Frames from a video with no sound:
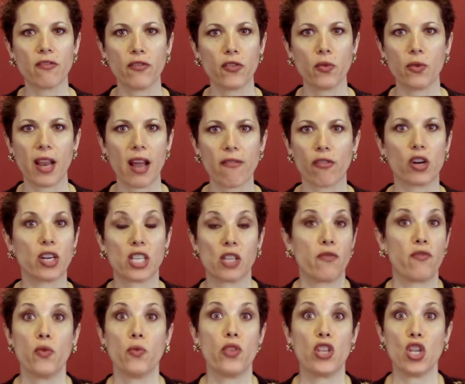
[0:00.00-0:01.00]
food ever. It's
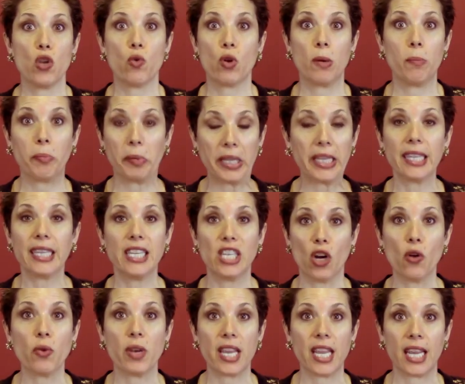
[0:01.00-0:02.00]
food that you completely
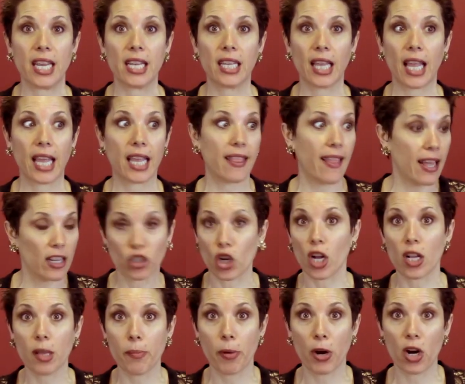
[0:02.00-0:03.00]
don't need. Like that
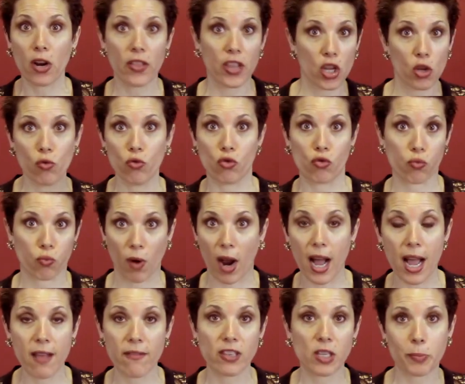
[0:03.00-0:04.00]
chocolate bar that you
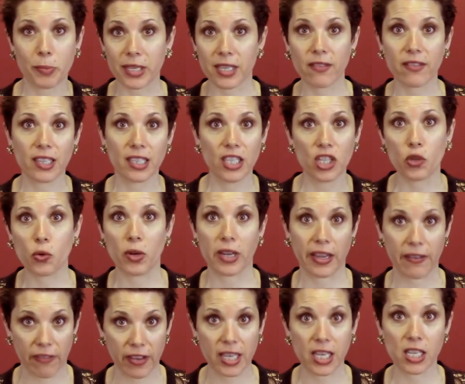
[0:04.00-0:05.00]
drive specifically to a
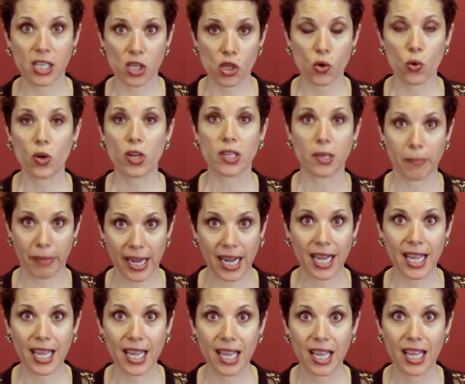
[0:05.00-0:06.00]
convenience store to
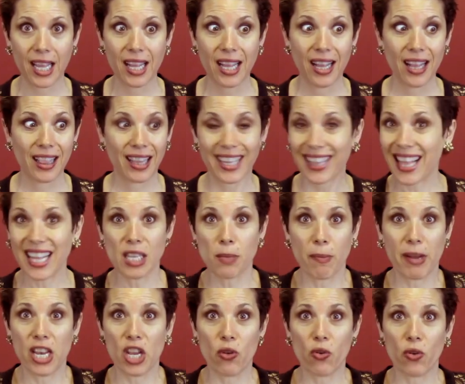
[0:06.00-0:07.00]
buy, like that's
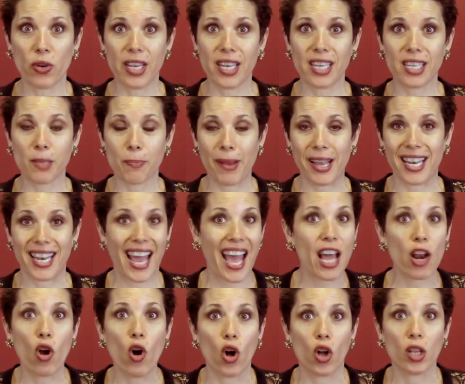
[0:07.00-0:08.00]
money you don't need to spend
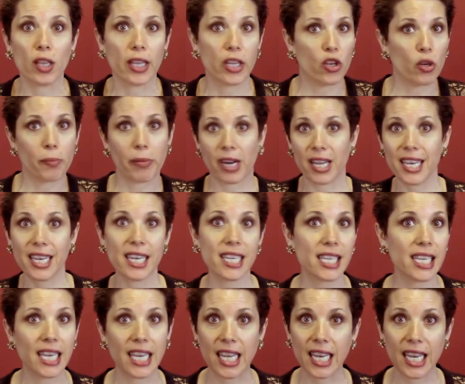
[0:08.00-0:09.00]
at all. Like your body
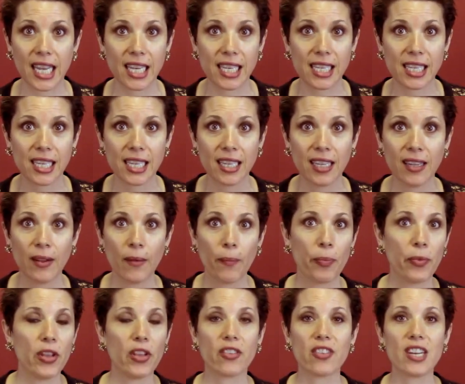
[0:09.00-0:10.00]
doesn't need it.
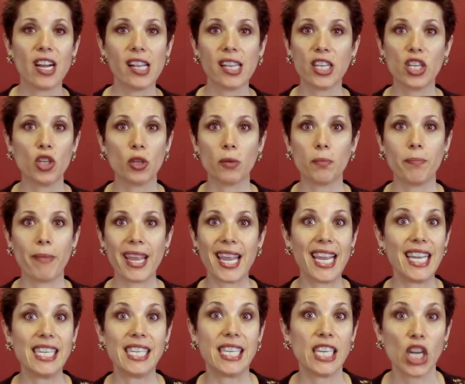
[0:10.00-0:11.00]
It's not like you're
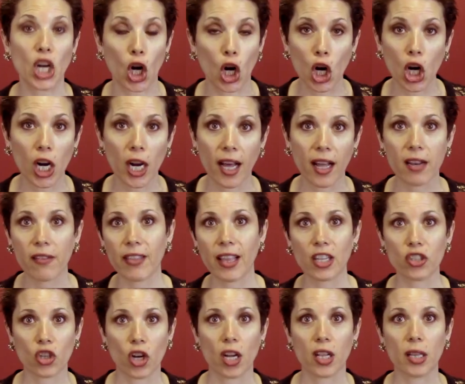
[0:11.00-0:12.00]
making dinner out of
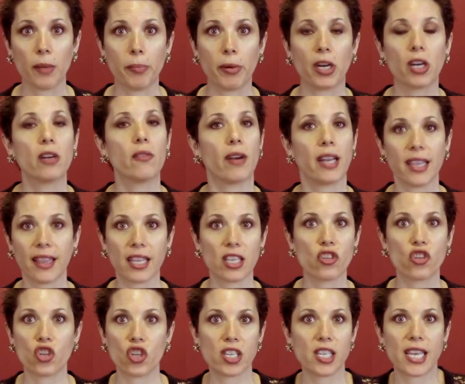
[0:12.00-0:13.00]
that chocolate bar, right?
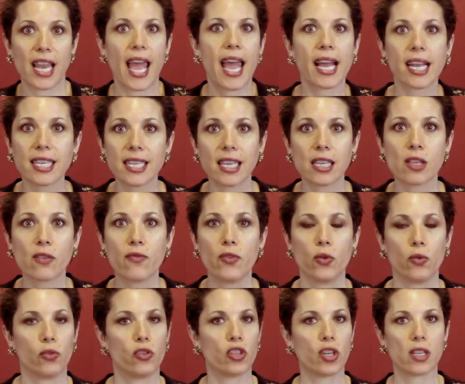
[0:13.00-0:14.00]
That's just excess
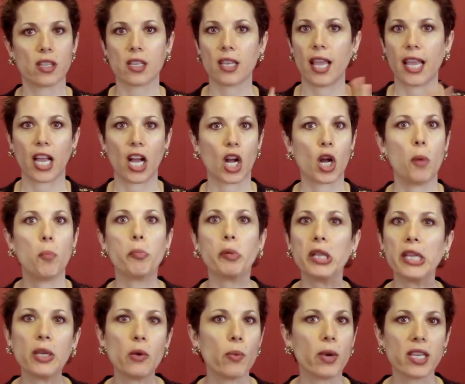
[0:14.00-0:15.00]
food, just like a
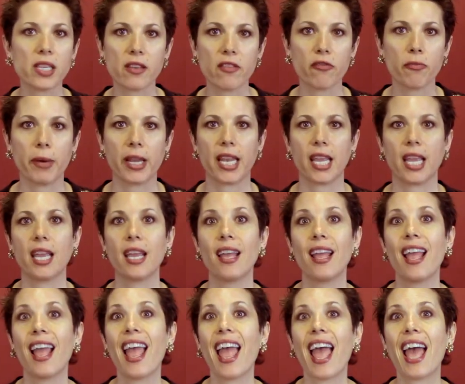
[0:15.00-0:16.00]
complete waste of money.
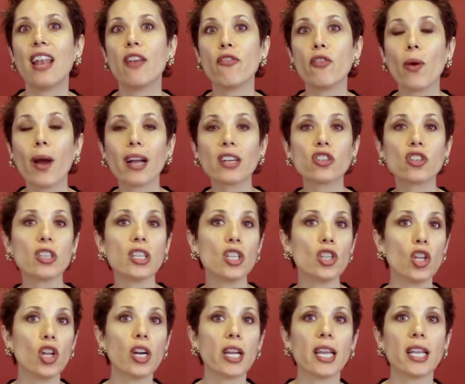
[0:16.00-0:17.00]
And if you actually
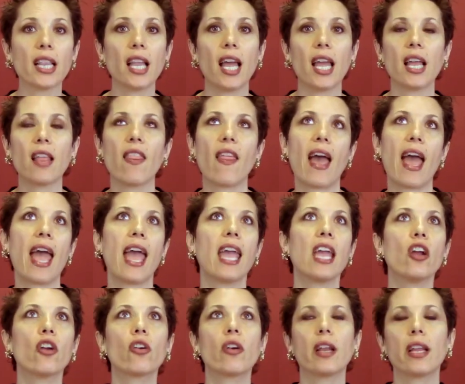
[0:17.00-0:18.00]
look at like the
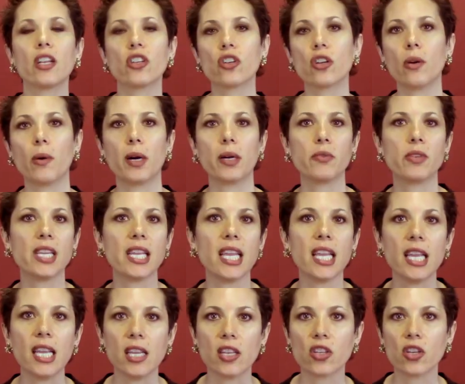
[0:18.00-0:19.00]
hankering to go out to
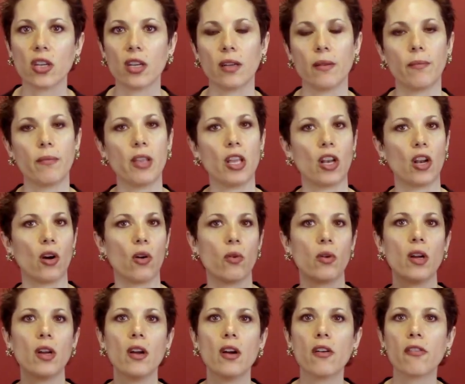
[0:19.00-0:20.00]
eat, to, you know,
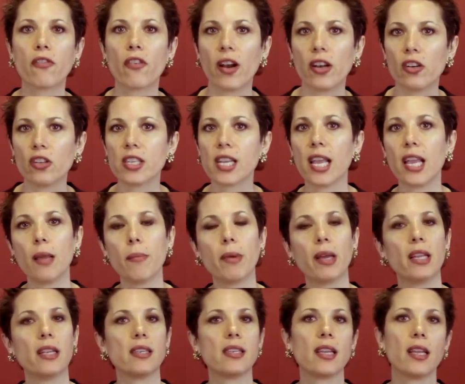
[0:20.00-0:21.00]
for
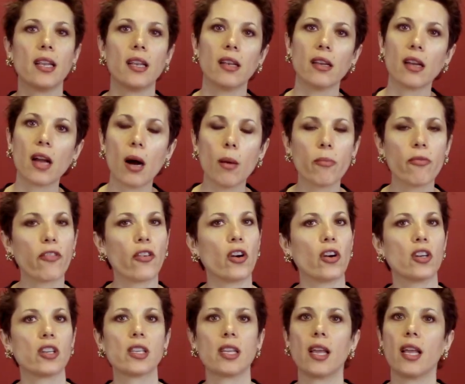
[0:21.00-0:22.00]
entertainment and
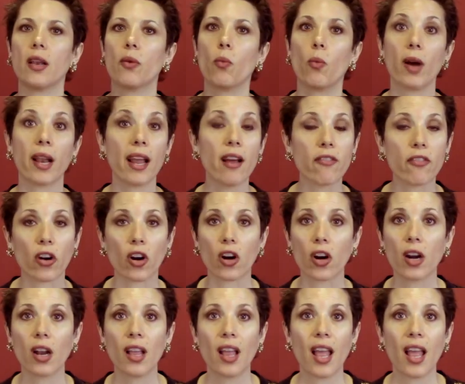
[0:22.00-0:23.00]
comfort and whatever,